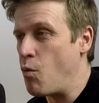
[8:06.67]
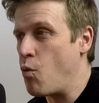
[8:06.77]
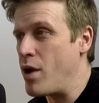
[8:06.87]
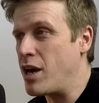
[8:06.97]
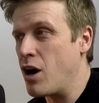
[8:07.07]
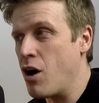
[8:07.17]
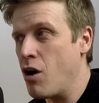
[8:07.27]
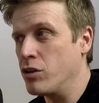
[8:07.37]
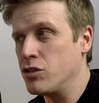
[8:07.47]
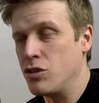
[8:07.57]
we
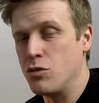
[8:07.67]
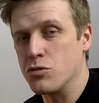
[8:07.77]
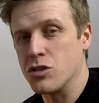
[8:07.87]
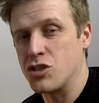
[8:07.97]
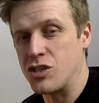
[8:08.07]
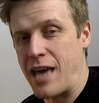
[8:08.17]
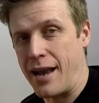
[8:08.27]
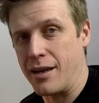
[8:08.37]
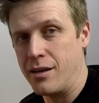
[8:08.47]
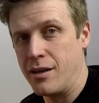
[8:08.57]
can't use the
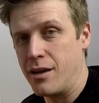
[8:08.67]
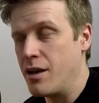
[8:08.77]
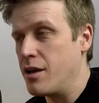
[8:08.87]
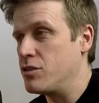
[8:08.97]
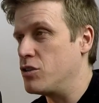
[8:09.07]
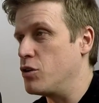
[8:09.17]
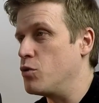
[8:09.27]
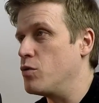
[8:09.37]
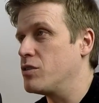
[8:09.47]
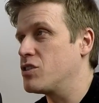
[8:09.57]
scanner
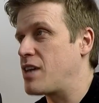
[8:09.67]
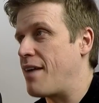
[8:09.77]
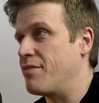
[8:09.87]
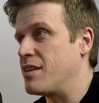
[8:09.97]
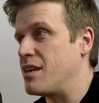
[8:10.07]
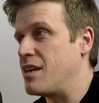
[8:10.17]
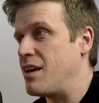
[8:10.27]
to scan the